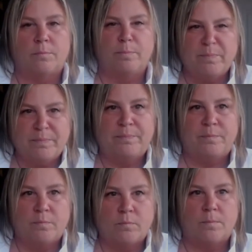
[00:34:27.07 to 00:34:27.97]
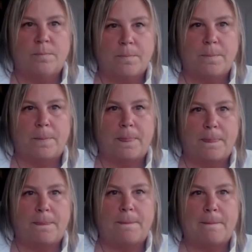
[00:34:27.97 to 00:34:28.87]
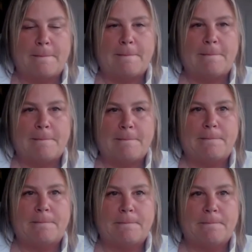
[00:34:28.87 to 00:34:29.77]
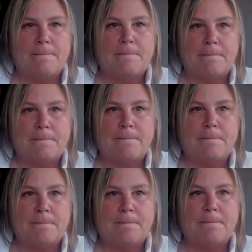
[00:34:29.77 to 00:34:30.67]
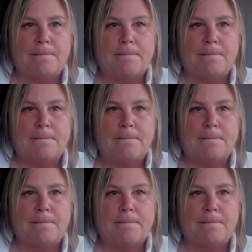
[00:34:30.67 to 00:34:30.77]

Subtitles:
(silent)